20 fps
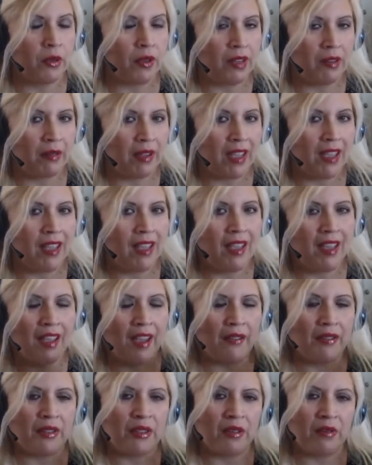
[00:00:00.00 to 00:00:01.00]
So, anyway,
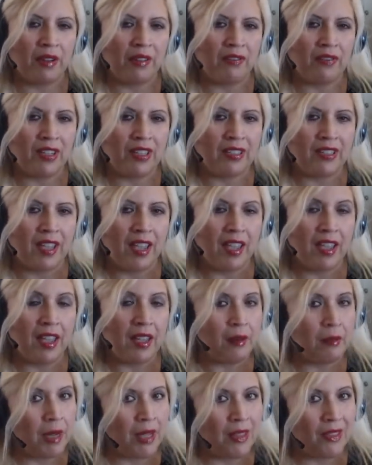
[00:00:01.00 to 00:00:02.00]
have a terrific day
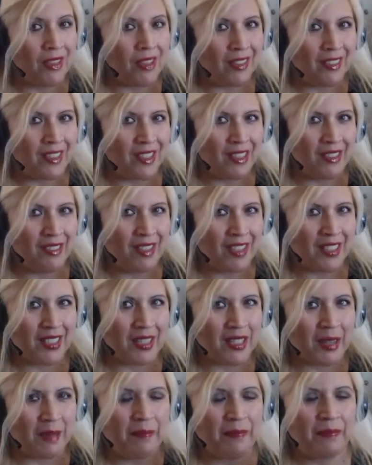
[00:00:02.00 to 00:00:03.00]
and month, and I'll see you
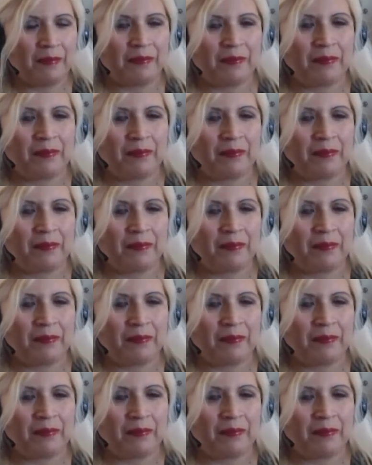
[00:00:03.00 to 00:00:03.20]
next time.